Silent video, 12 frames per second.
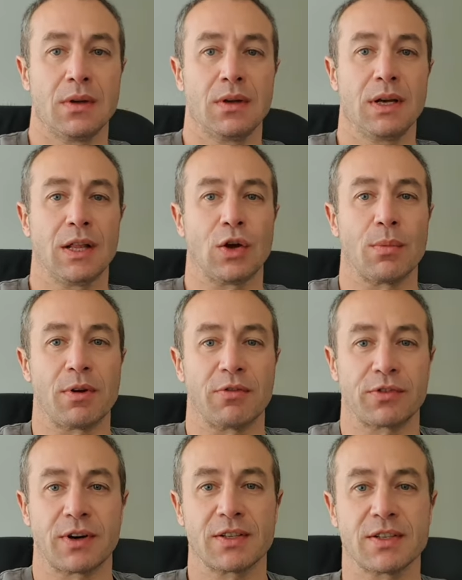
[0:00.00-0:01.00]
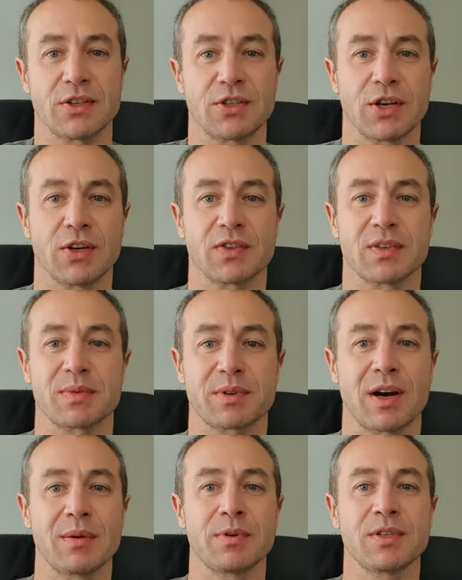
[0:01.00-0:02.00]
Hello my friends and channel
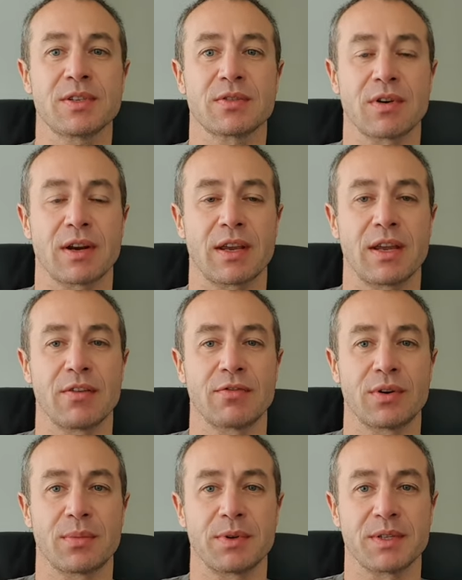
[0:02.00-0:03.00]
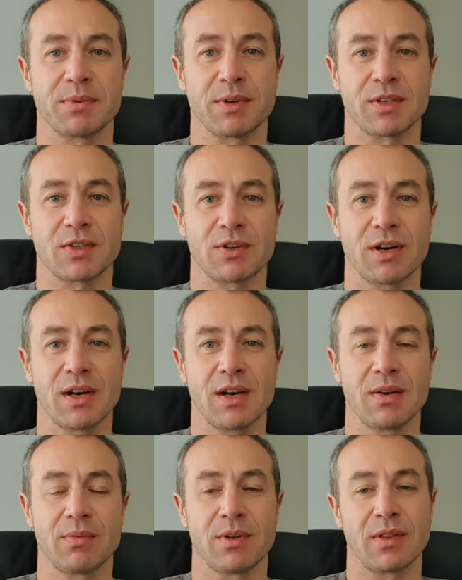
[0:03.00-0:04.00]
subscribers, Greg here from Brisbane,
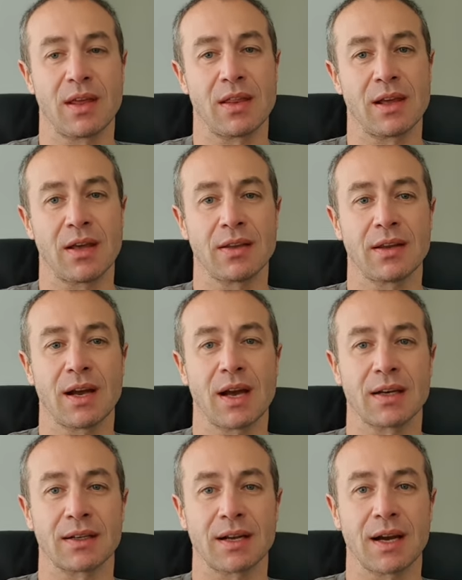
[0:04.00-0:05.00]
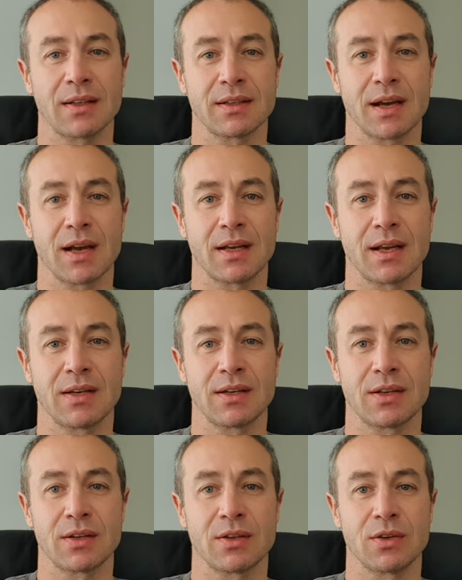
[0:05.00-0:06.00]
Australia with another uncut,
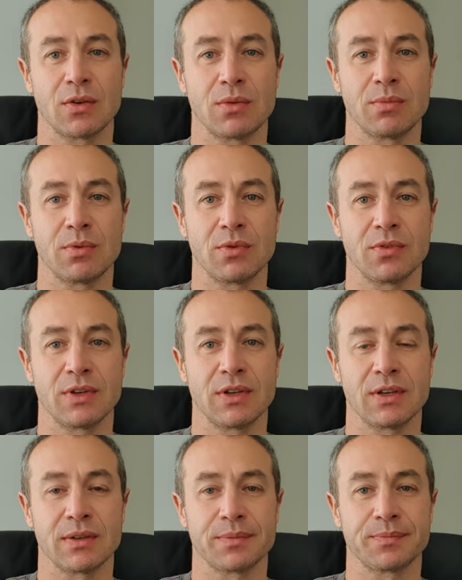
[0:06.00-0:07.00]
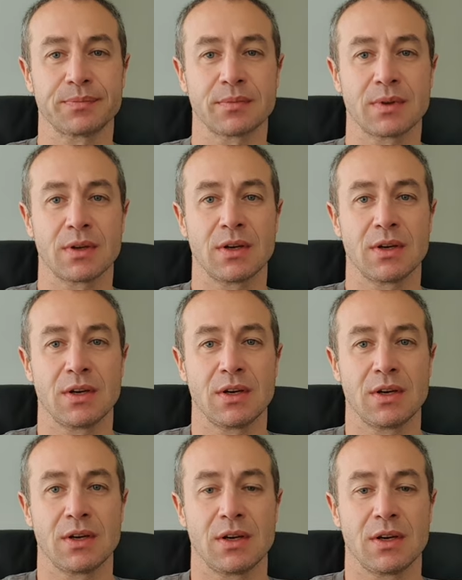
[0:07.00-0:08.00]
unedited no bull video.
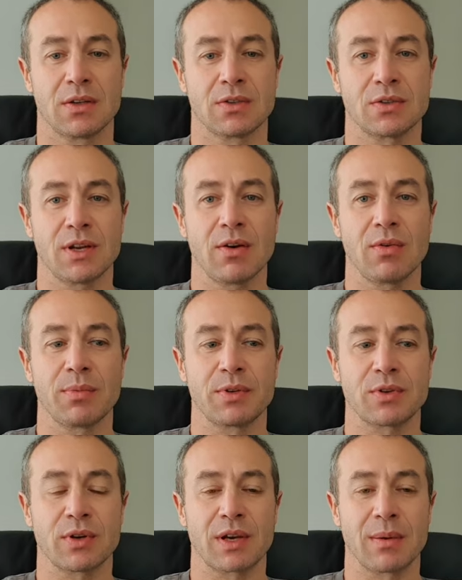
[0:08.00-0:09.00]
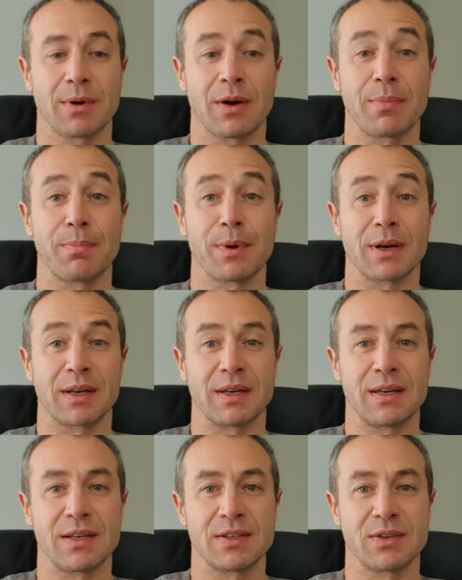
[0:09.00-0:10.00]
Today I will be talking about
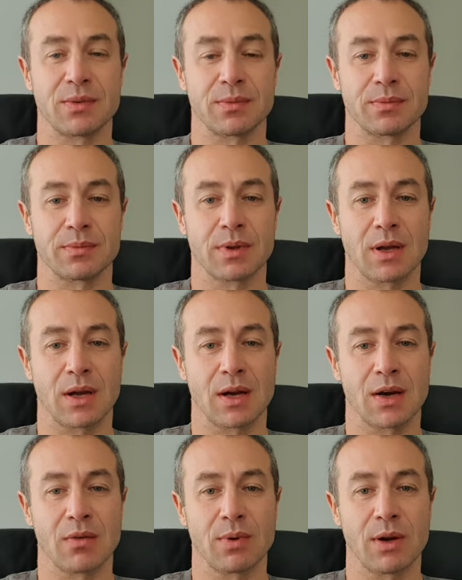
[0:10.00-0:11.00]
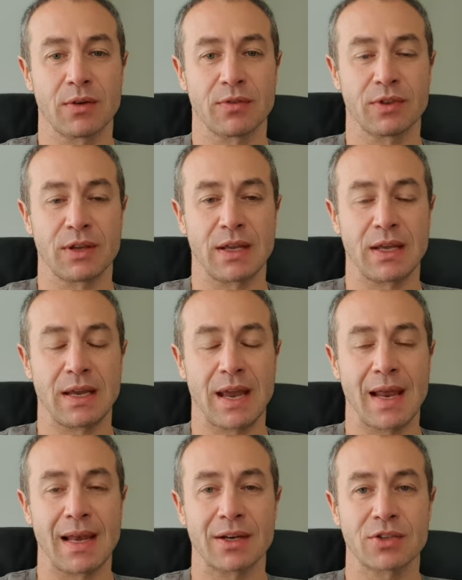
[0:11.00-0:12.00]
magnesium, uh, one of the
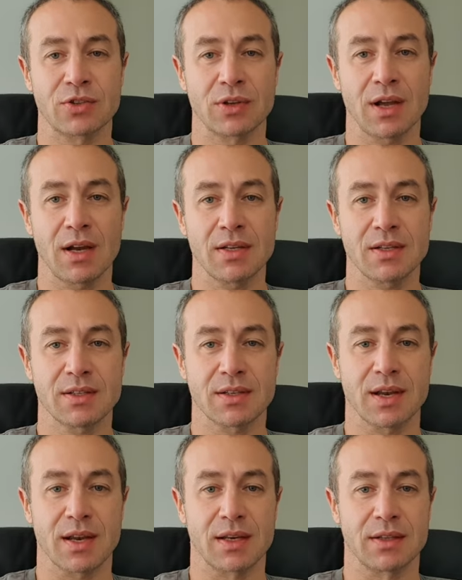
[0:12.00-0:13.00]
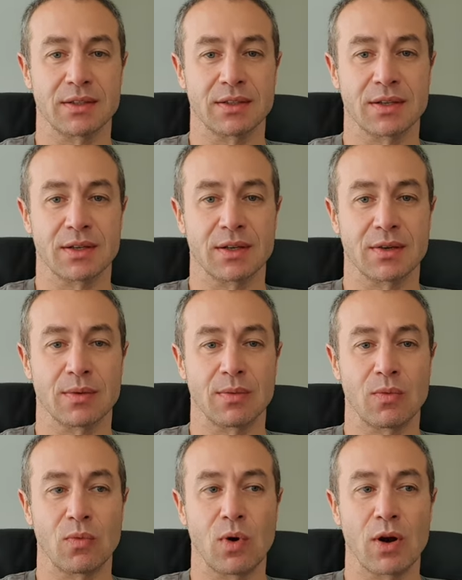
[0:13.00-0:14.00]
electrolytes and uh,
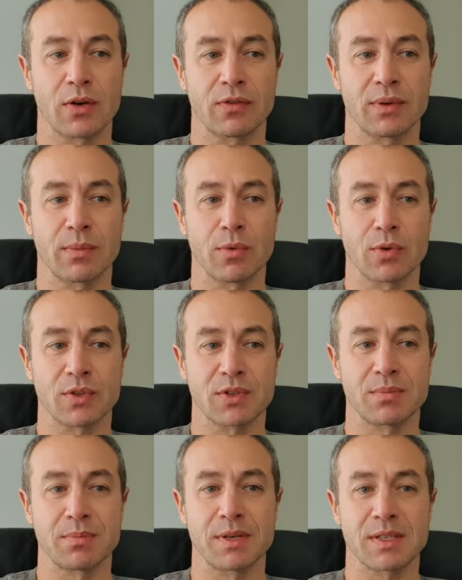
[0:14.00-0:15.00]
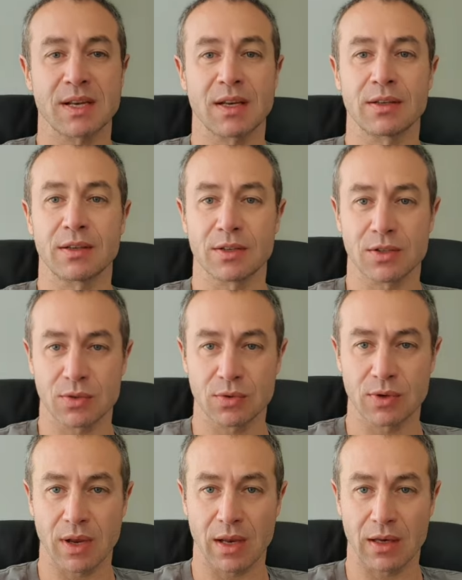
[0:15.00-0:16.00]
one of the most
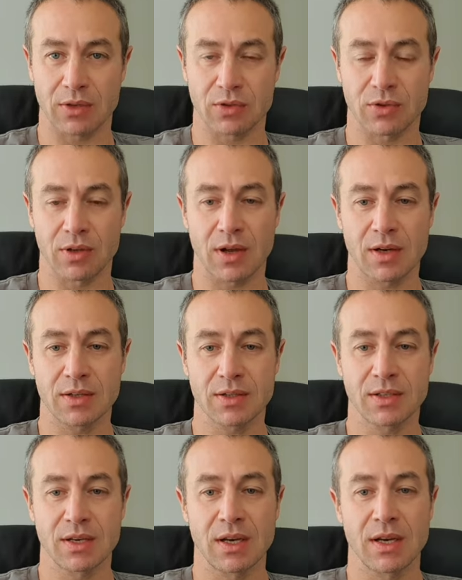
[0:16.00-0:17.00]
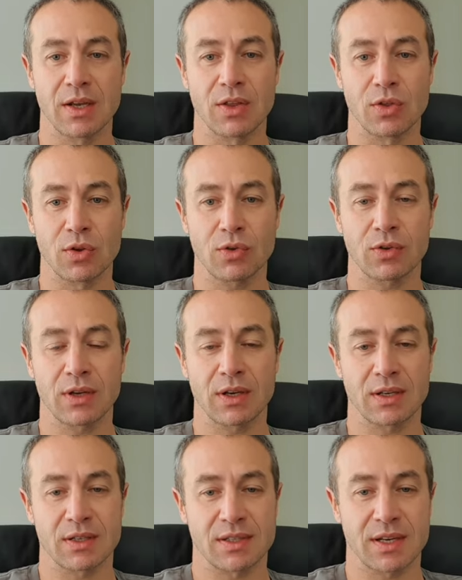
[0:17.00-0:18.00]
misunderstood electrolytes, not in
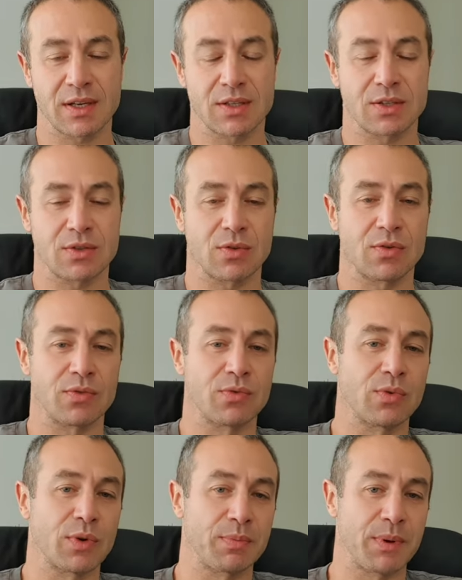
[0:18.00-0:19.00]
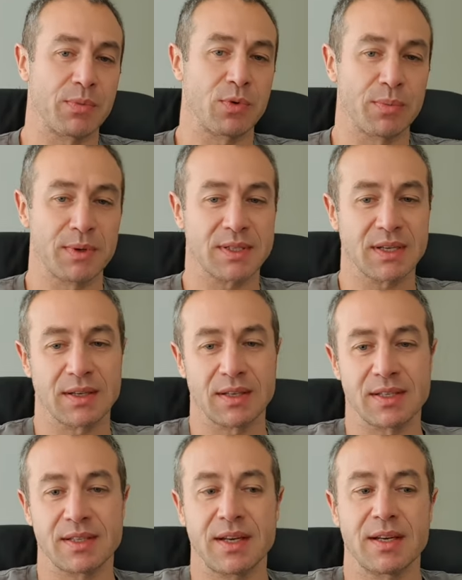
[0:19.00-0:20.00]
a sense of what people
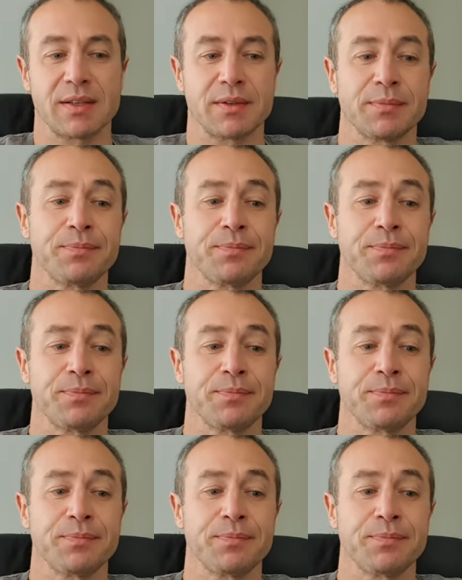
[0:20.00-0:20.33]
misunderstand,